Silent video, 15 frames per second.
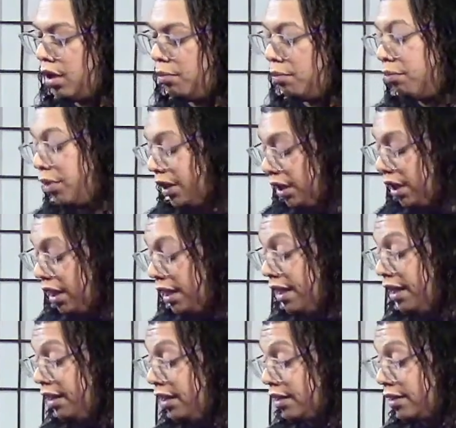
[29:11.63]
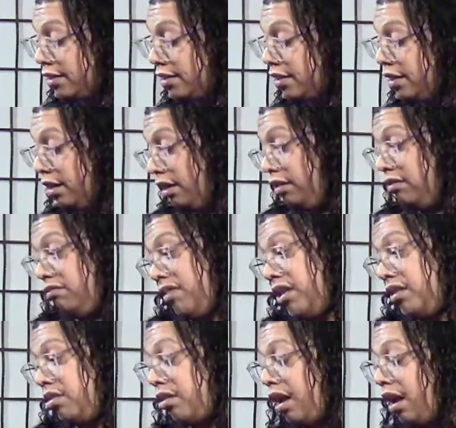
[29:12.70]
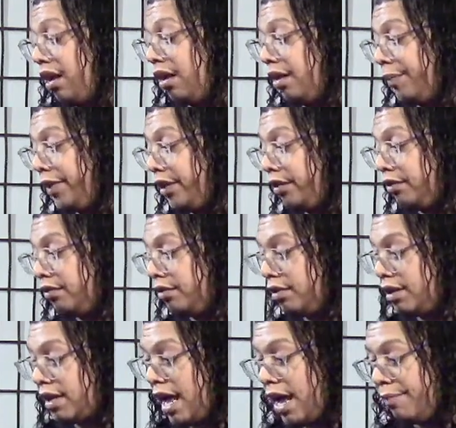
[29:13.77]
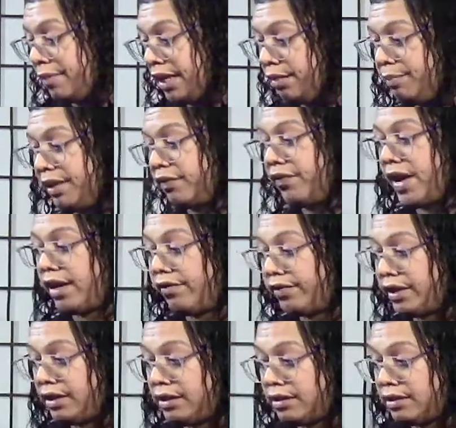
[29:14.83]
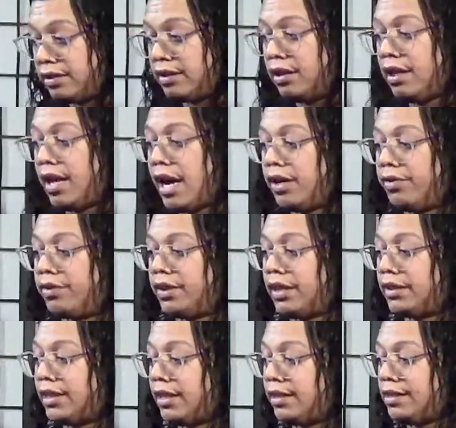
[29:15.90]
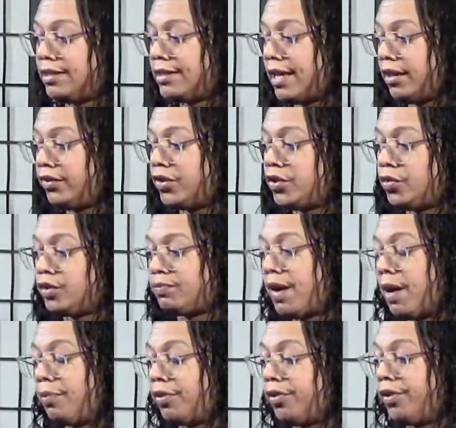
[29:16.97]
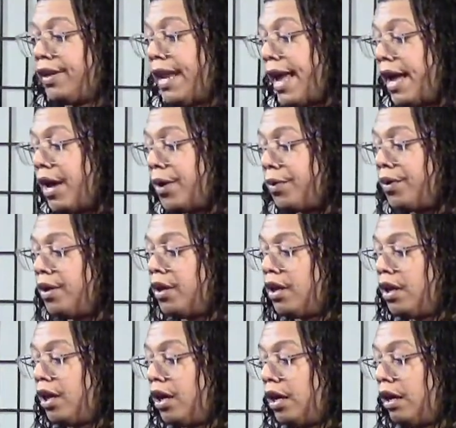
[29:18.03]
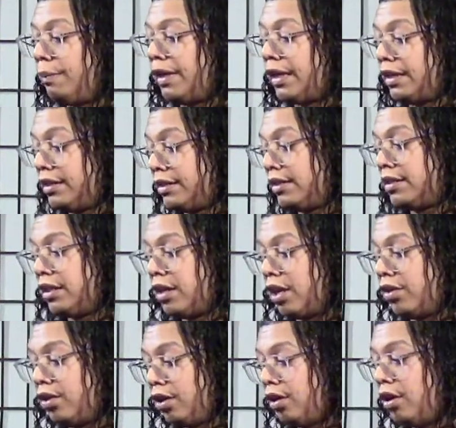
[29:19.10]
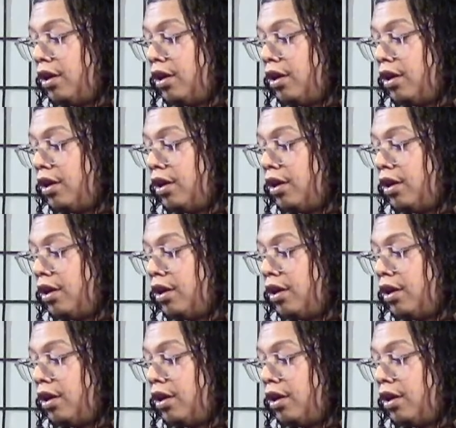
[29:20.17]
but it's okay. I mean, I'm not a big fan of these. I don't think that this style of shoe is popular now. Again, this is another